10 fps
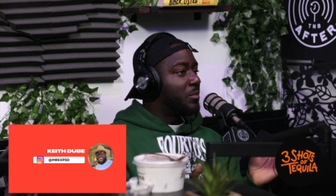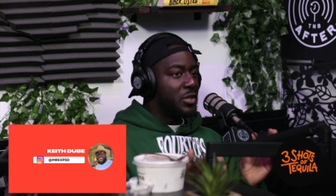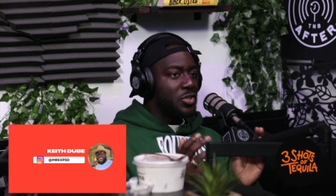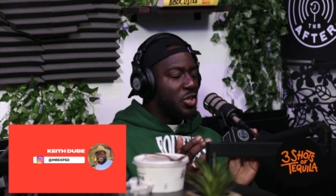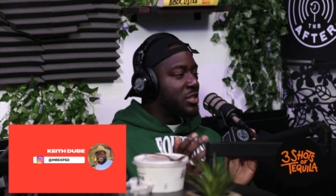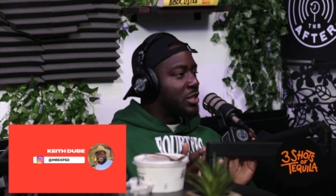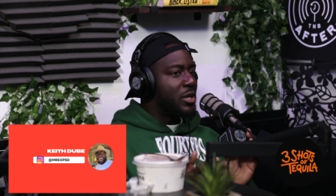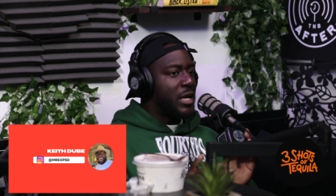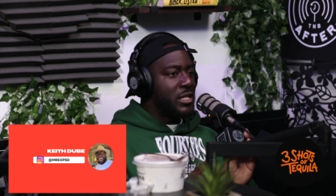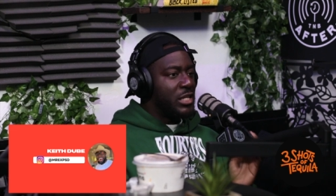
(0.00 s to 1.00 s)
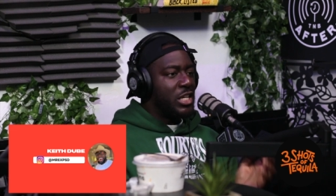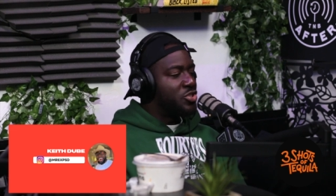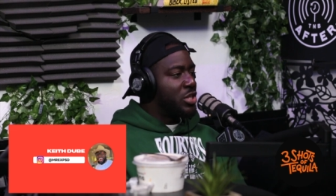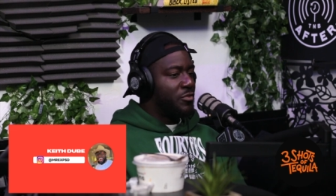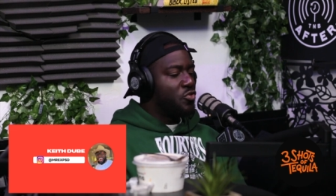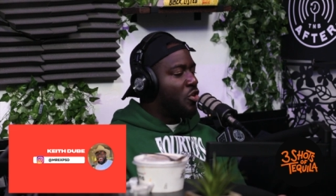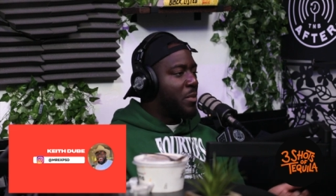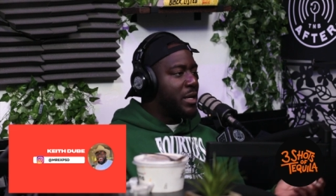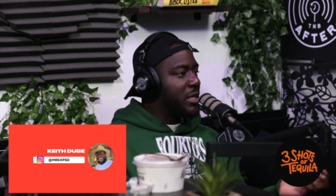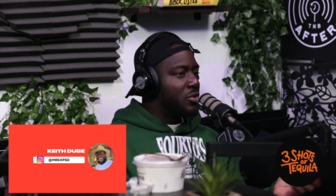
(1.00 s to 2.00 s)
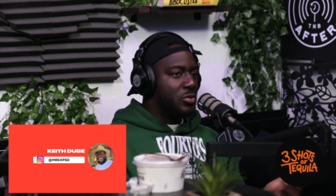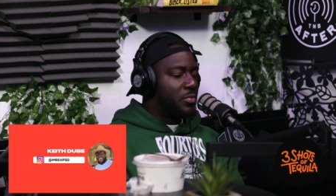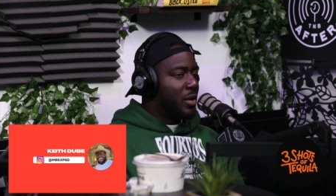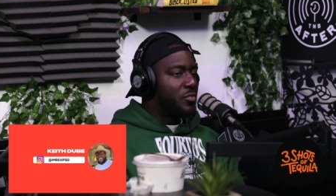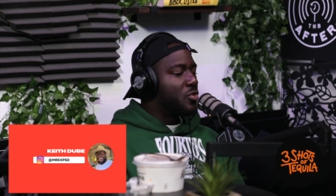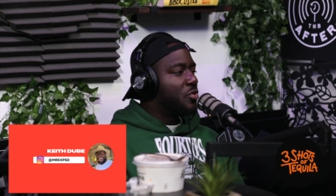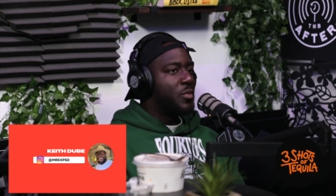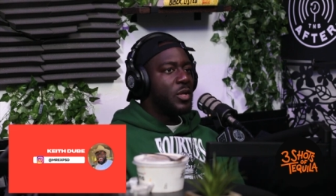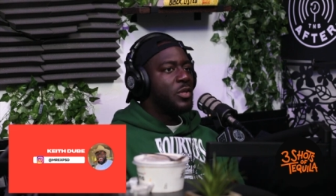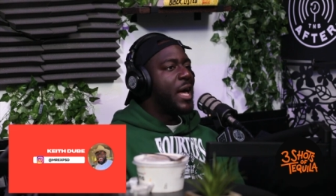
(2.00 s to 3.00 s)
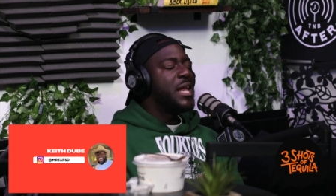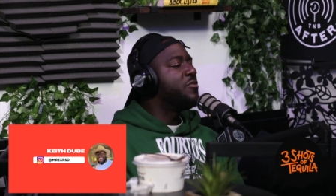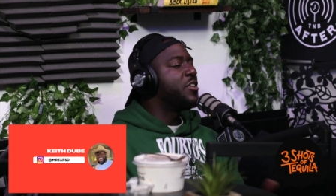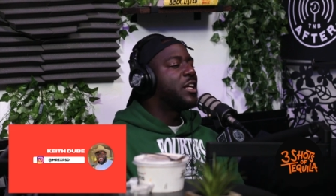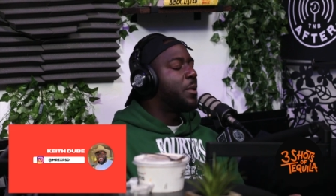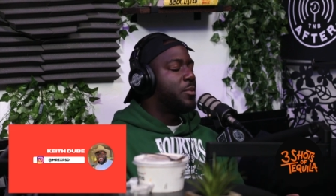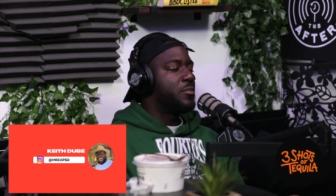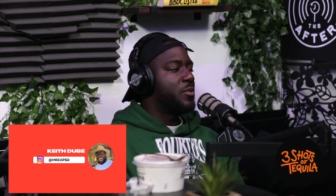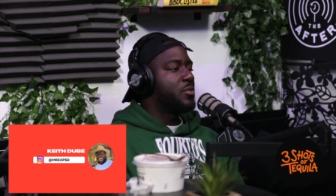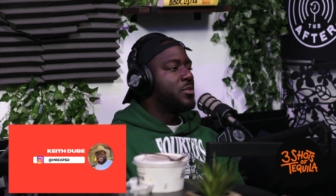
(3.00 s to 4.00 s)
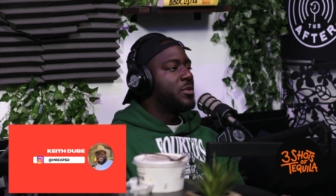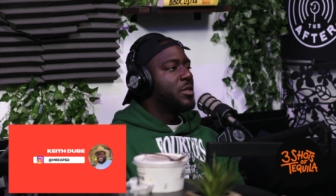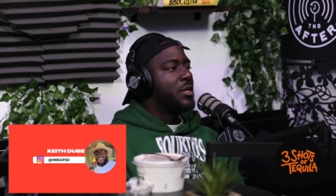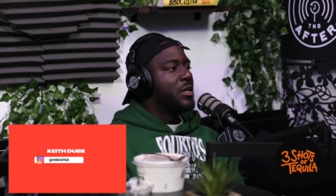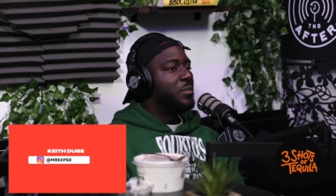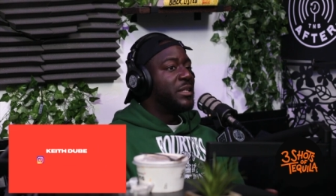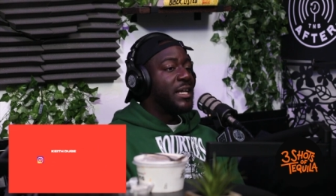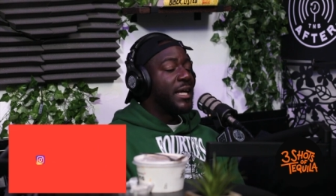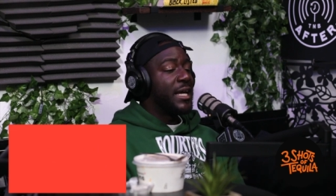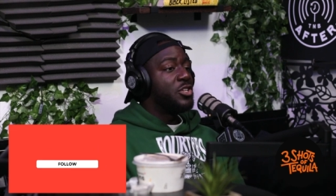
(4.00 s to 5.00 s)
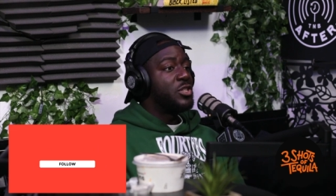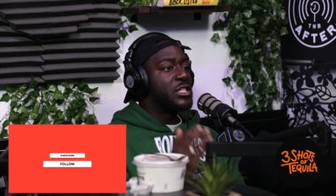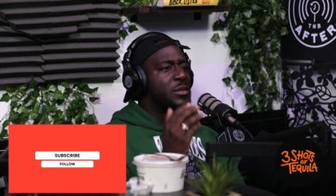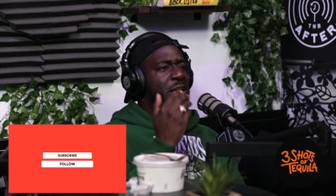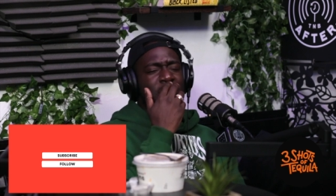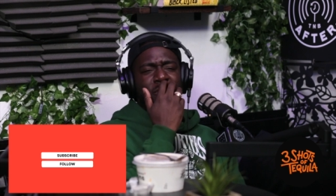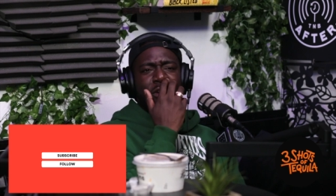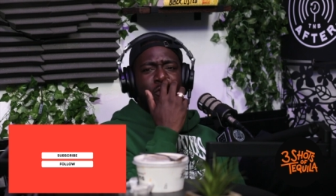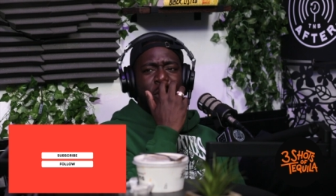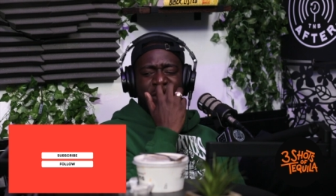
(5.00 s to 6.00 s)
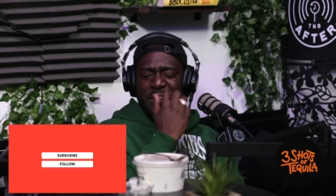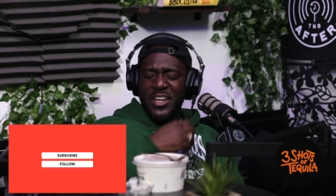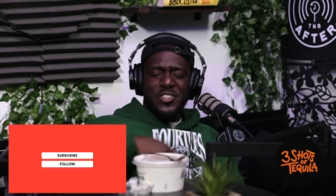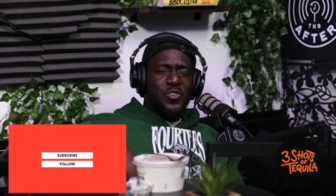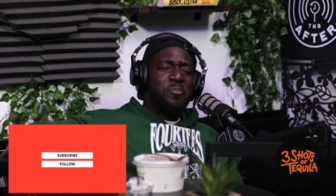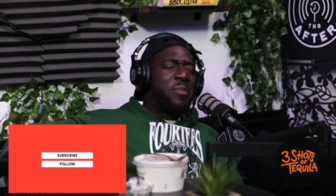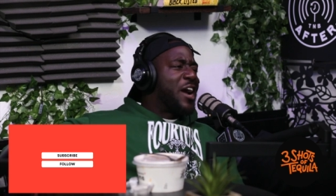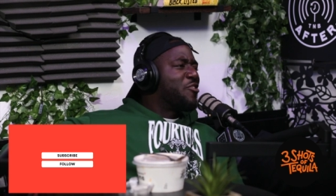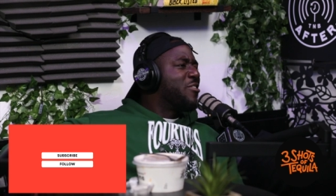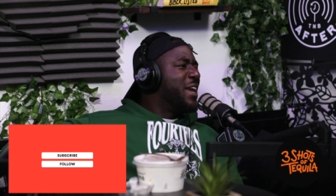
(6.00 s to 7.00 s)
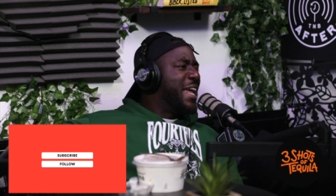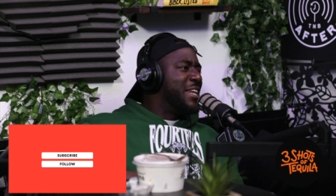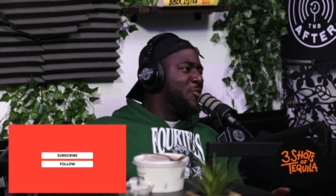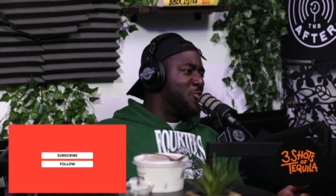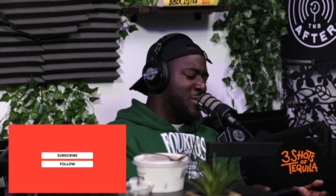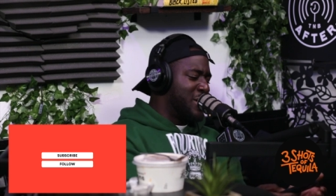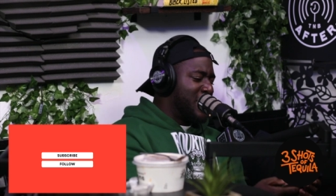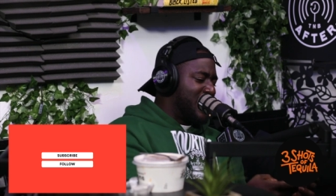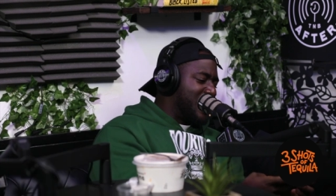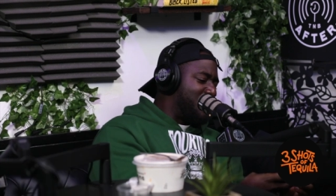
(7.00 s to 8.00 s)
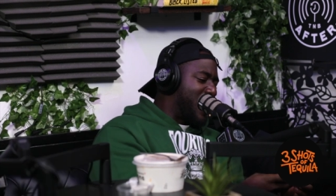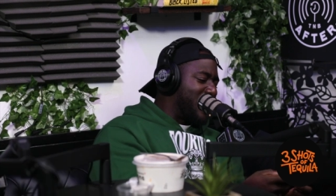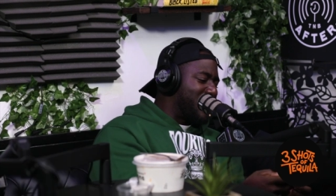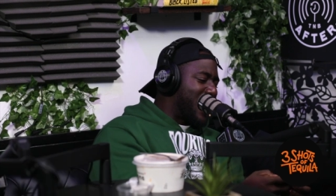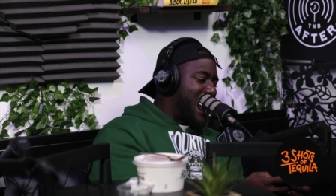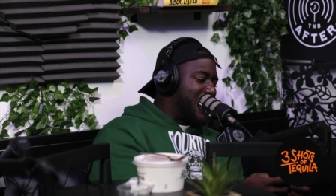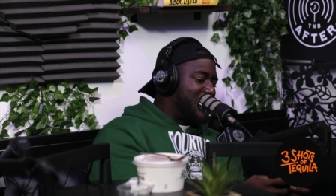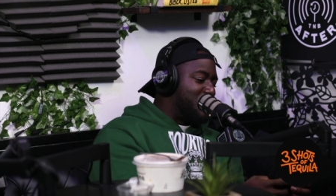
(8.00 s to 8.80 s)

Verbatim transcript: But you can tell that literally, if you got money, you, bruv, anything can happen, bro. But then again, you- there's a, there's a thing called, I think it's called Bangra Lane or Bangra Alley.